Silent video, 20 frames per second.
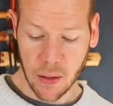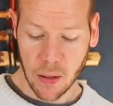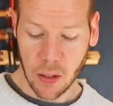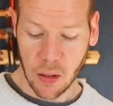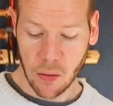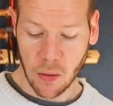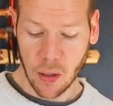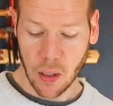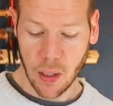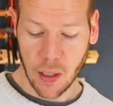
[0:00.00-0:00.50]

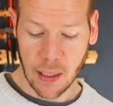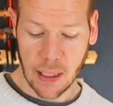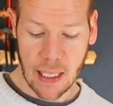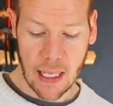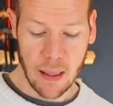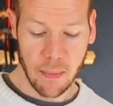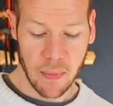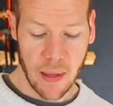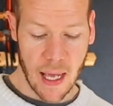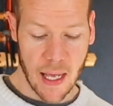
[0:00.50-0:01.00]
you could
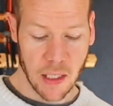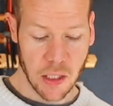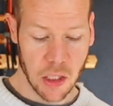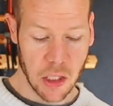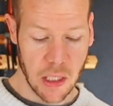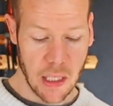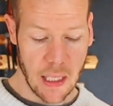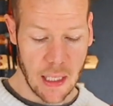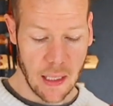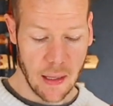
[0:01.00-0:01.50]
keep that
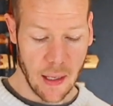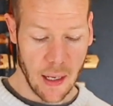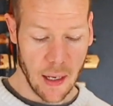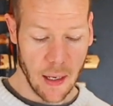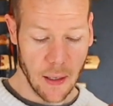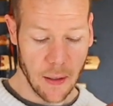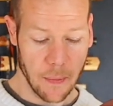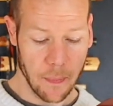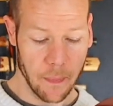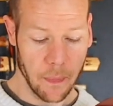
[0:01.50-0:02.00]
G
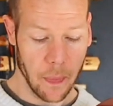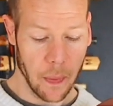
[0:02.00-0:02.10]
there.